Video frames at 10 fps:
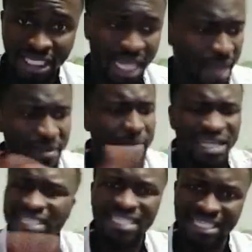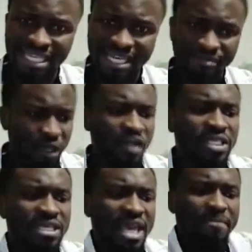I'm a messenger
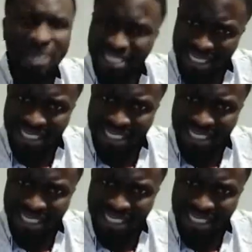because a message